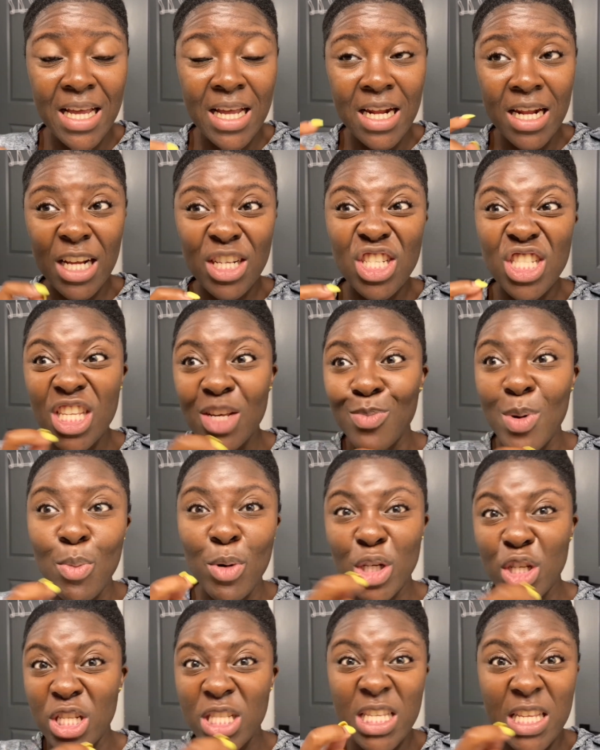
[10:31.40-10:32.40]
Not your tongue, but
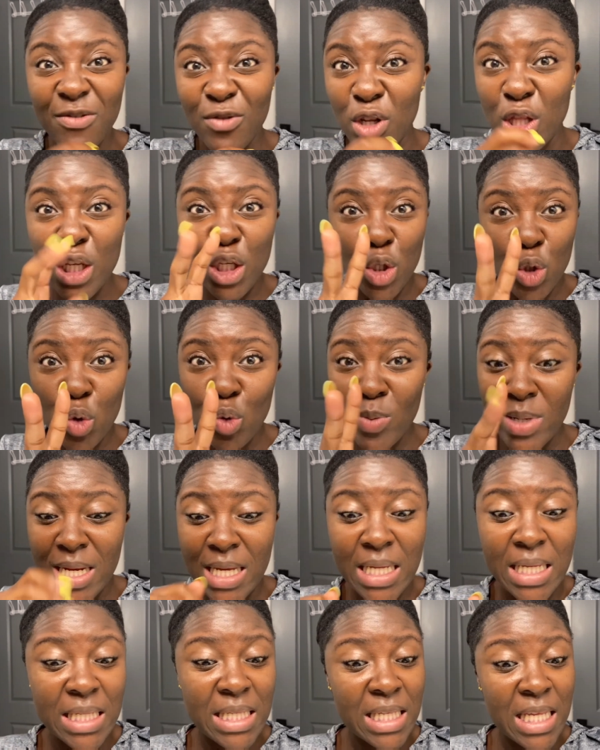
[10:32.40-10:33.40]
brush your teeth for at least 2
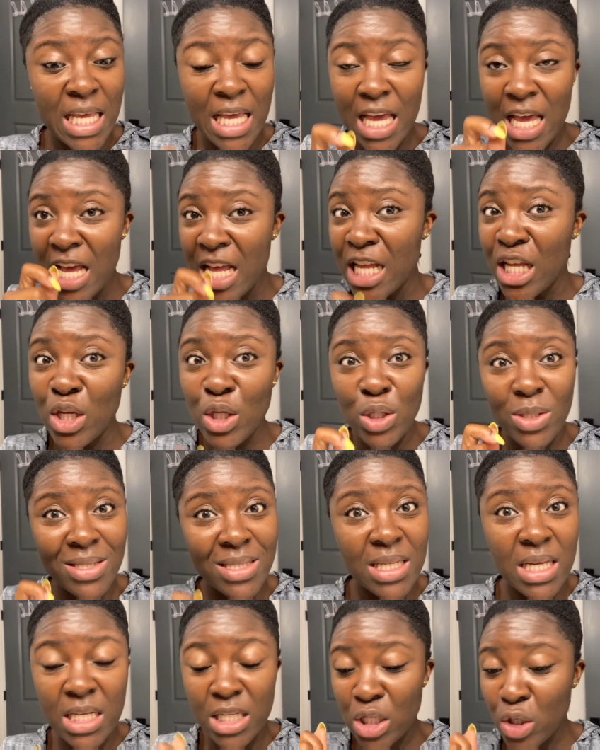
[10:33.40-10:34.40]
minutes.
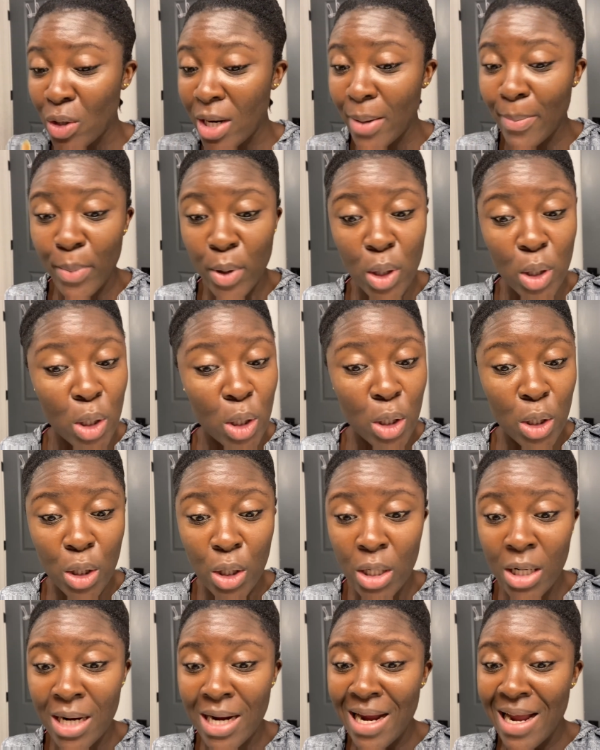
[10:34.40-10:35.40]
Tongue scraper.